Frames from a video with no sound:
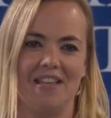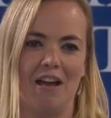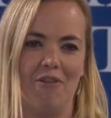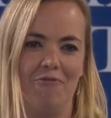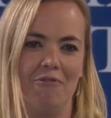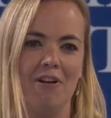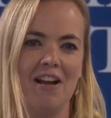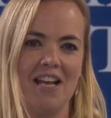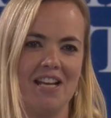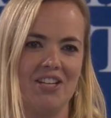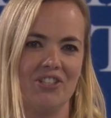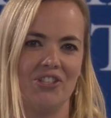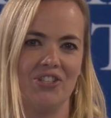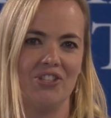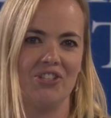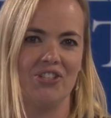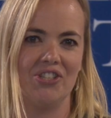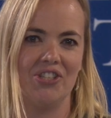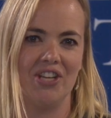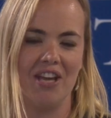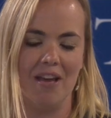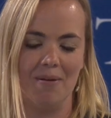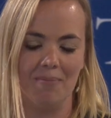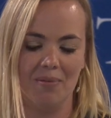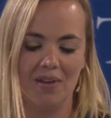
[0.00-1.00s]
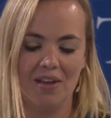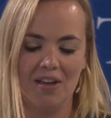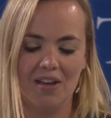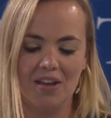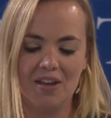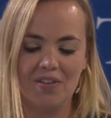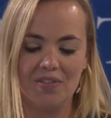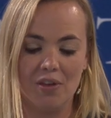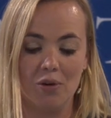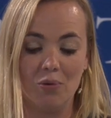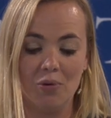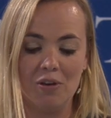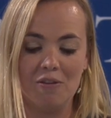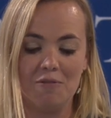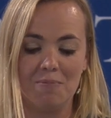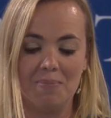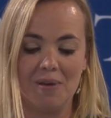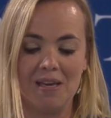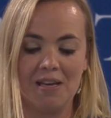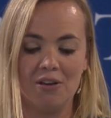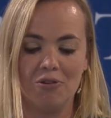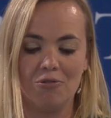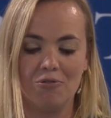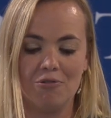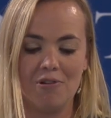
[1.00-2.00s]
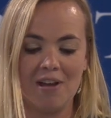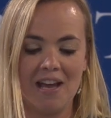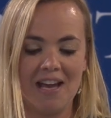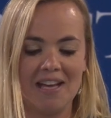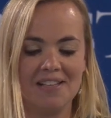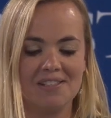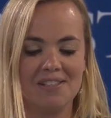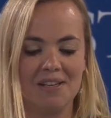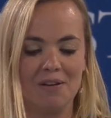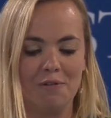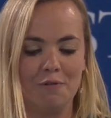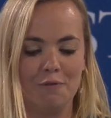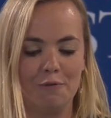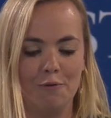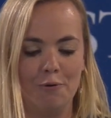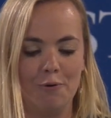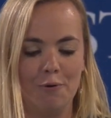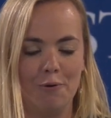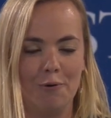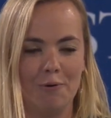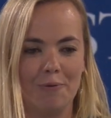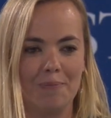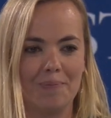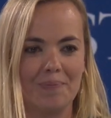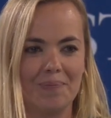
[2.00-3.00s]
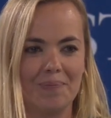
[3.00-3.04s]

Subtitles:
that relationship that we've been created for.